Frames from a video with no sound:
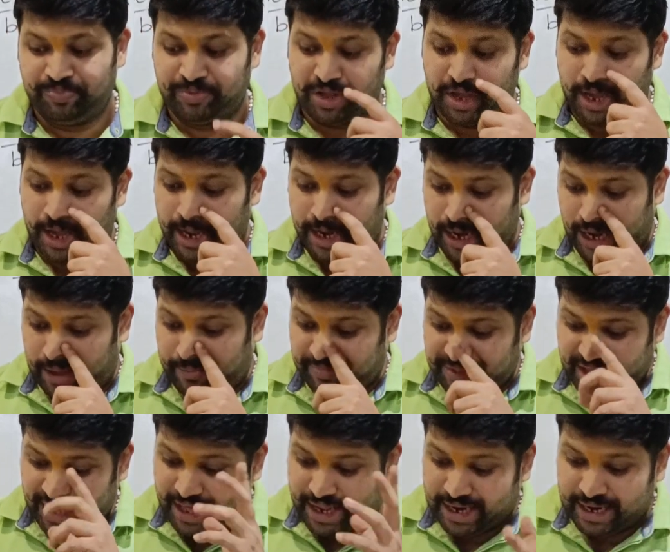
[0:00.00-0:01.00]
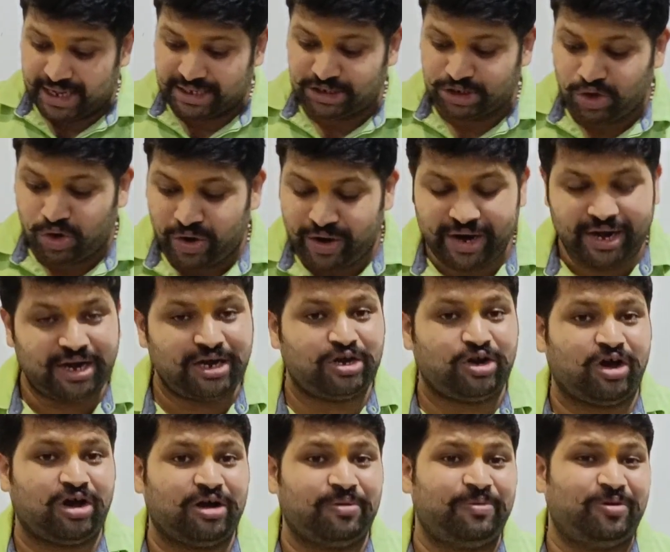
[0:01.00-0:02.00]
Now let's go ahead and talk
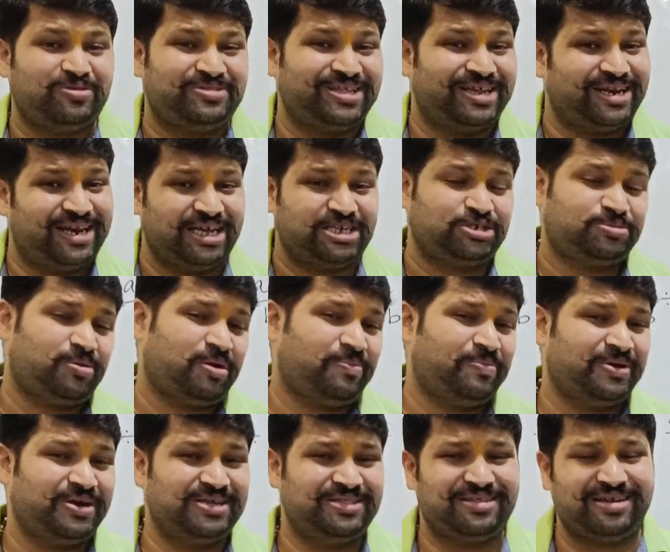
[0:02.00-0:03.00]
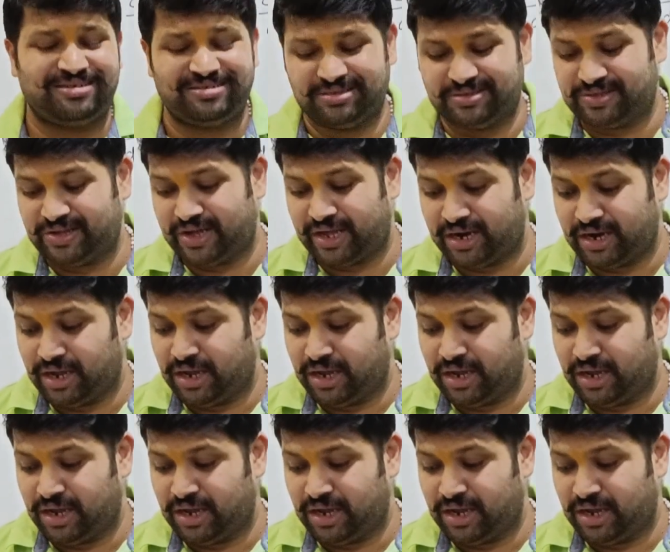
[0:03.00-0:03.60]
about the next property that is there,